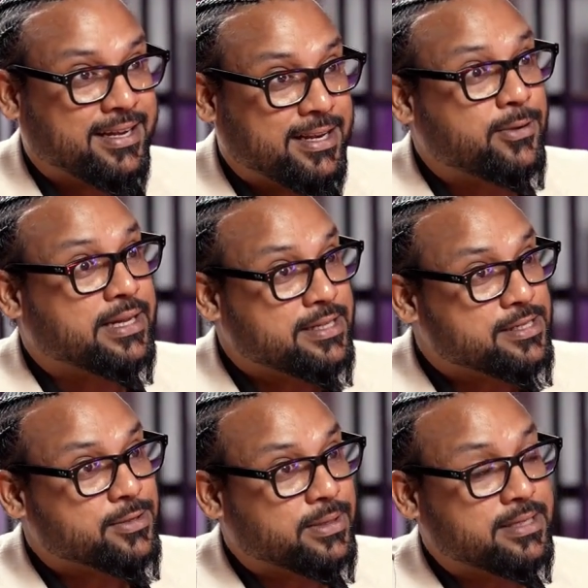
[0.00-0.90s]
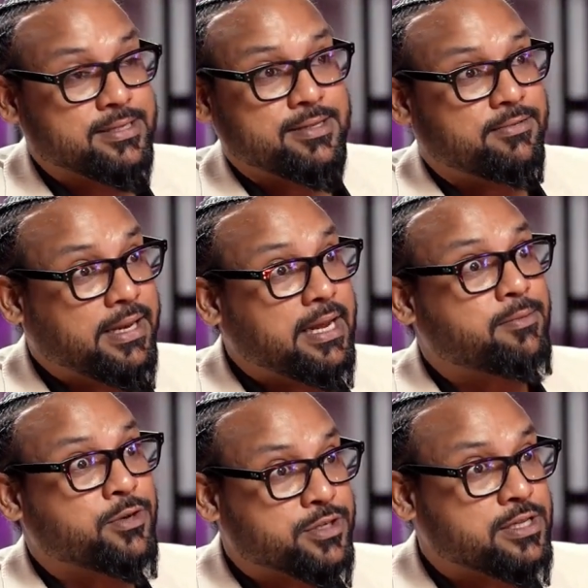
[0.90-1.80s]
Look at the story. This is a very
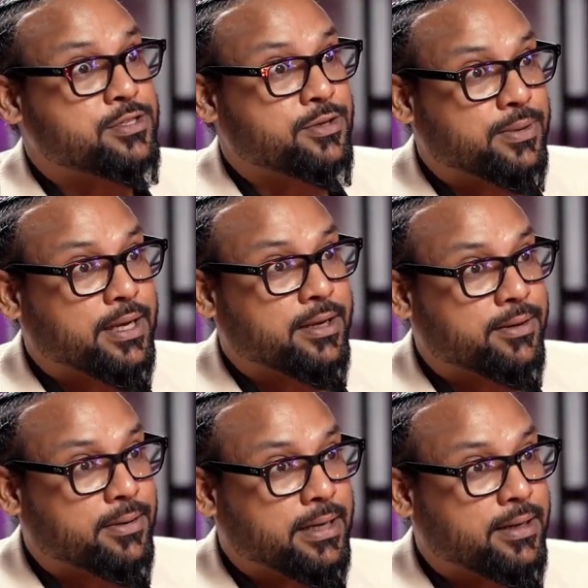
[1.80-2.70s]
emotional story, right?